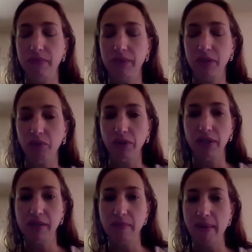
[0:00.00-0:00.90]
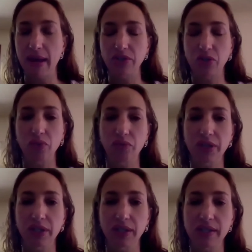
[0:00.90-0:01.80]
surrealism, magical
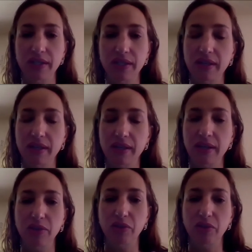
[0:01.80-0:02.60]
realism.